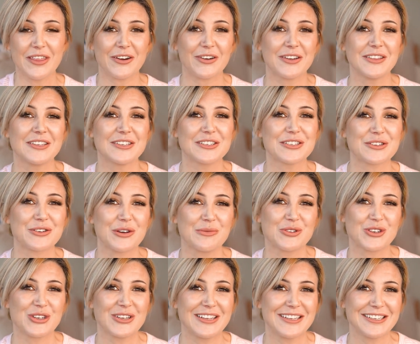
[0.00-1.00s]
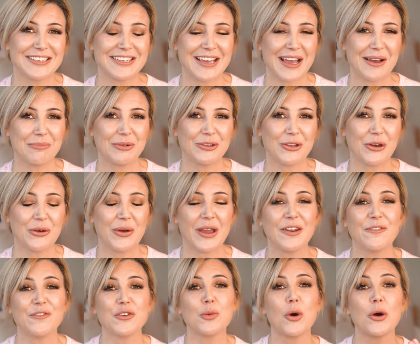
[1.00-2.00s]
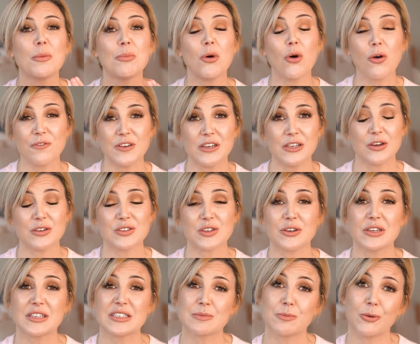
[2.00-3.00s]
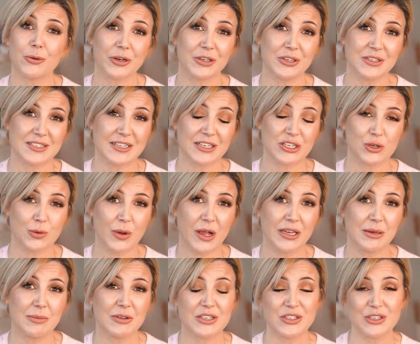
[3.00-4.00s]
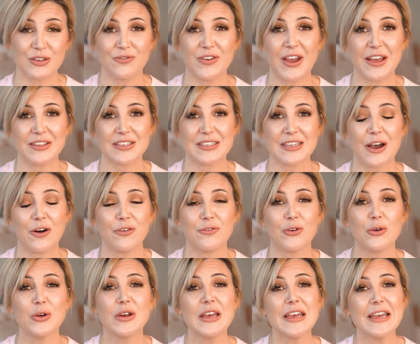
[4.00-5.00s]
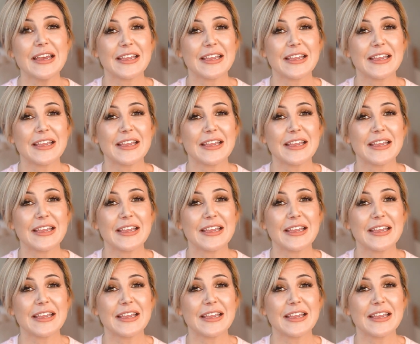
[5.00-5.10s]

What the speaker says: They're in the description down below. And if you want more videos on exploring your sexuality because you found this helpful,